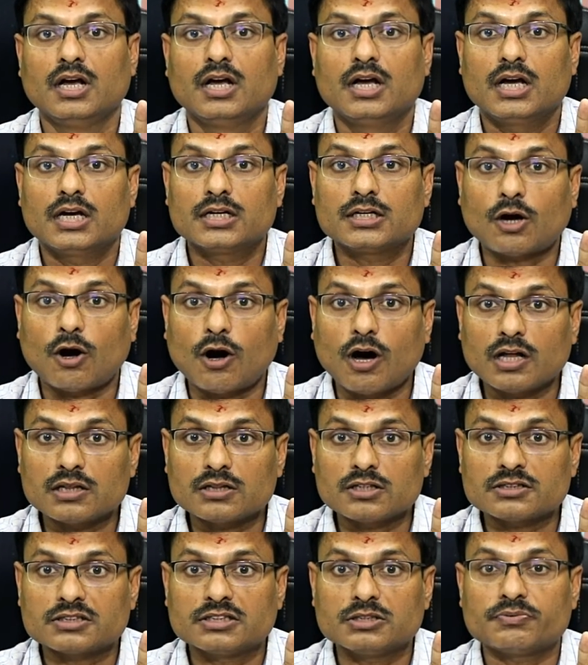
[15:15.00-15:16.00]
and all
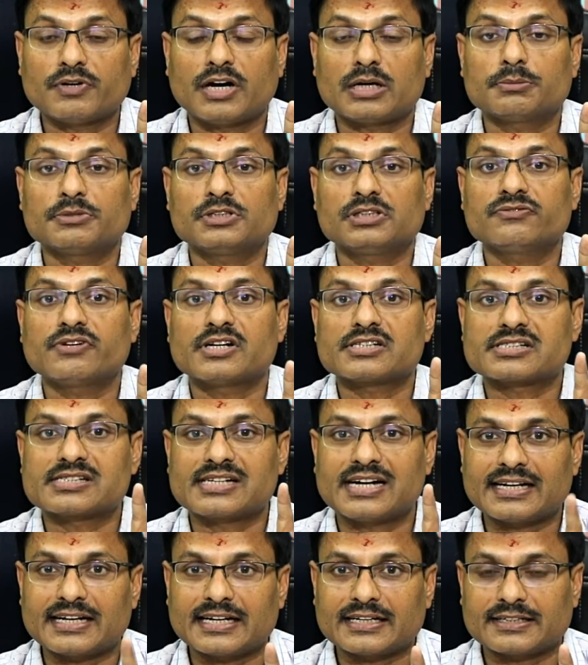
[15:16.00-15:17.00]
the deformity was
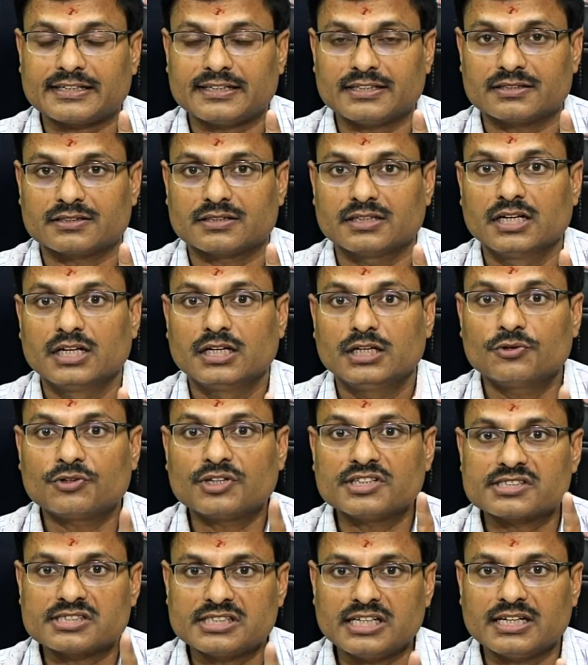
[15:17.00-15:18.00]
corrected. You
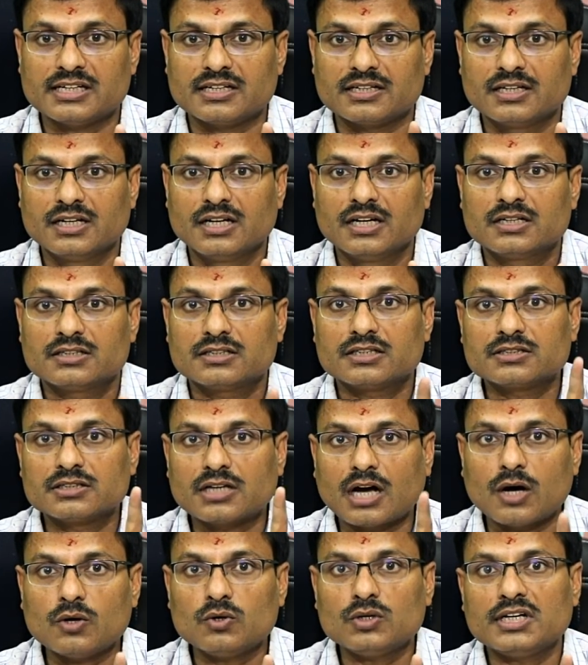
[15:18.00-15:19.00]
can see that
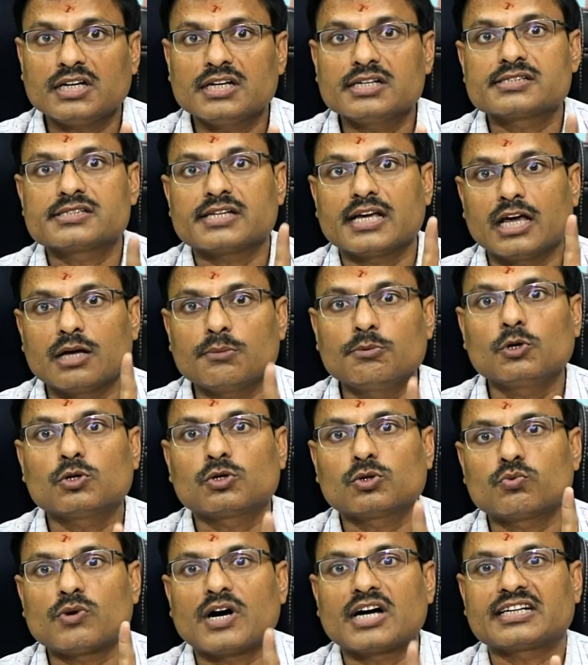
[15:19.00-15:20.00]
now he is able to
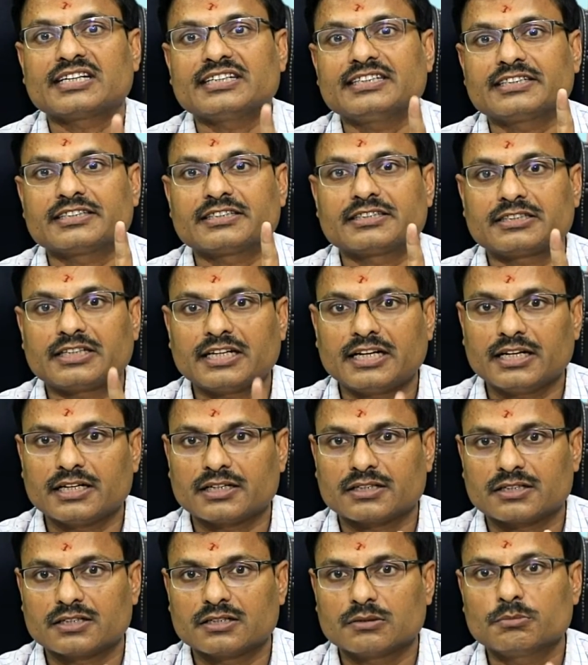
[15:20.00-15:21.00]
walk
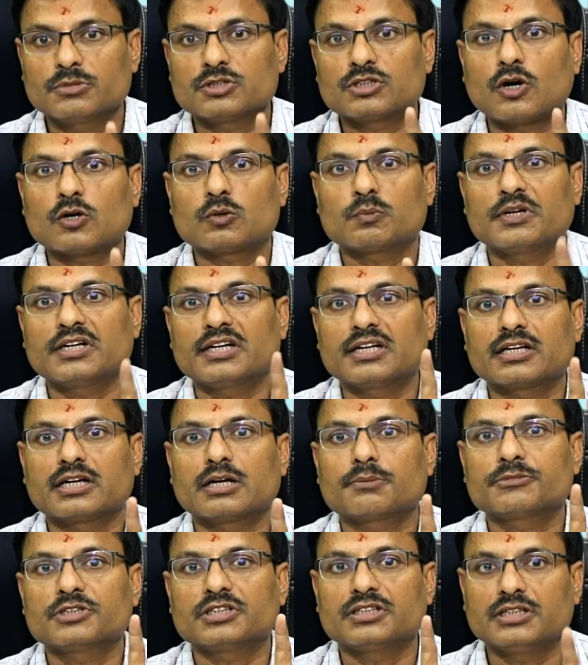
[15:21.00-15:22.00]
straight without bending
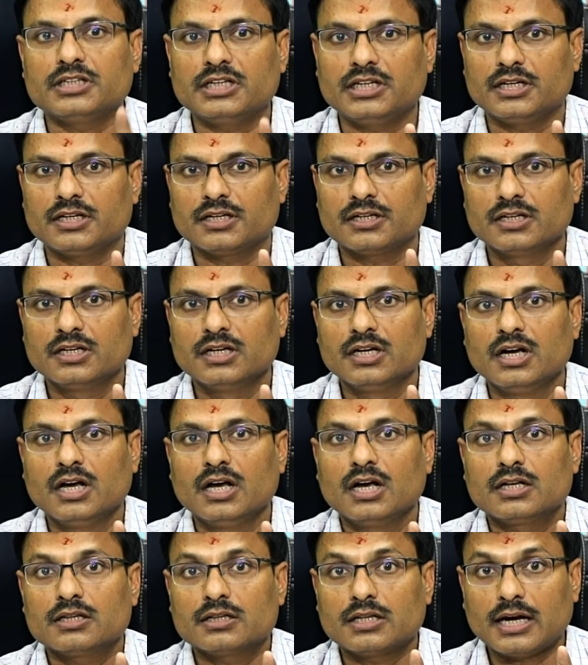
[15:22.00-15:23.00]
of the knee.
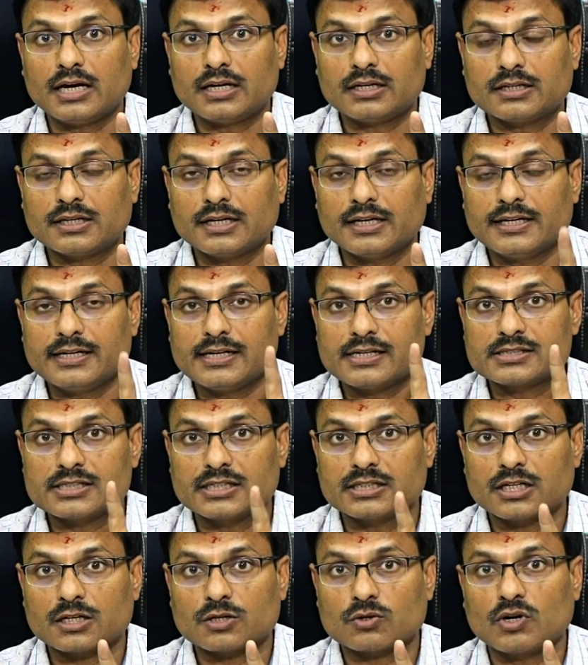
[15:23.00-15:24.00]
That he has
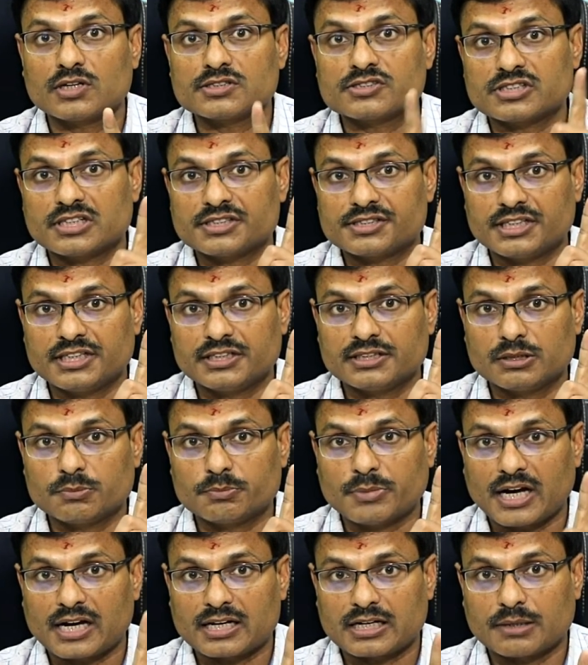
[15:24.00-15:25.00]
undergone surgery in the
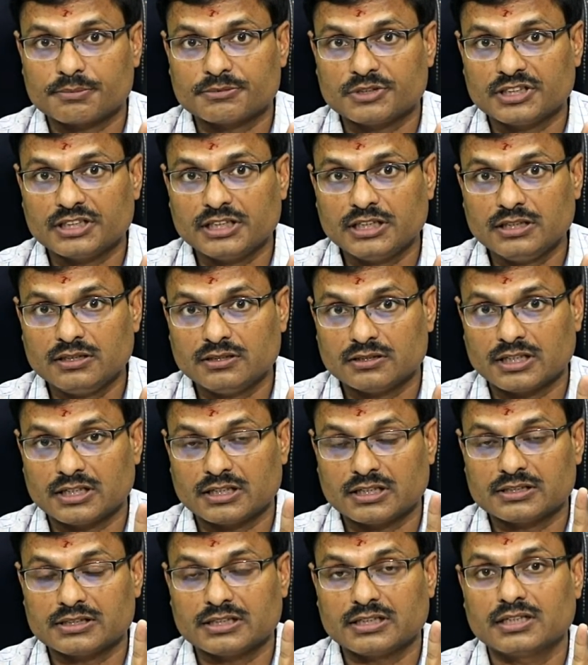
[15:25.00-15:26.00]
back of the knee, that
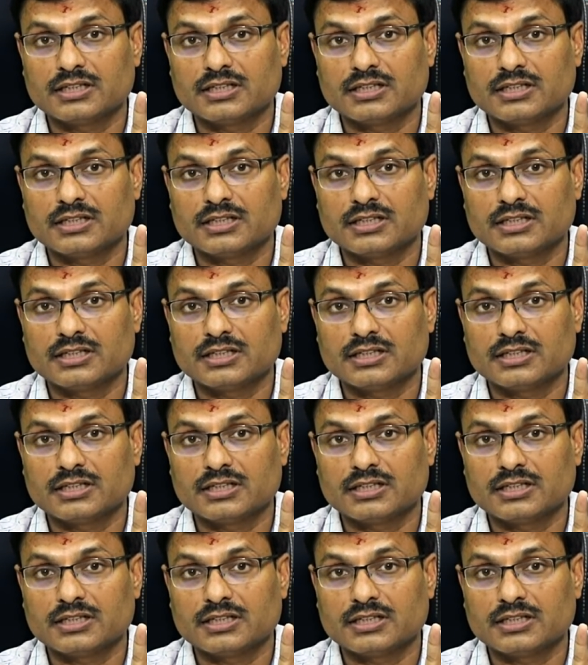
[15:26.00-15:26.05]
is